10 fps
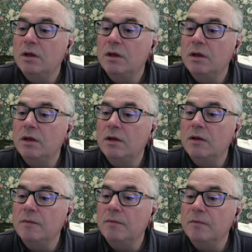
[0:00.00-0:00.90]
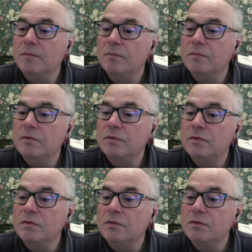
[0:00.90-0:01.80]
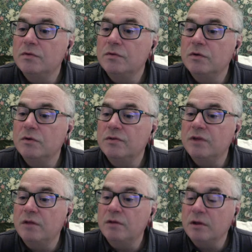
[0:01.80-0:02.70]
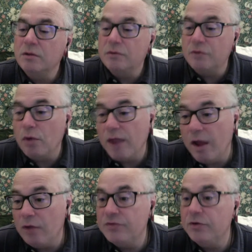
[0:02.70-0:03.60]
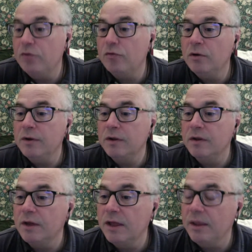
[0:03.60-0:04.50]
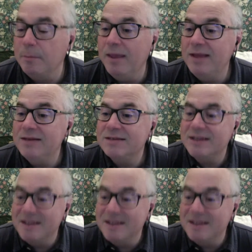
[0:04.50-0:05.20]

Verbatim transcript: uh, so Southern SoCal Silver. Good day, mate.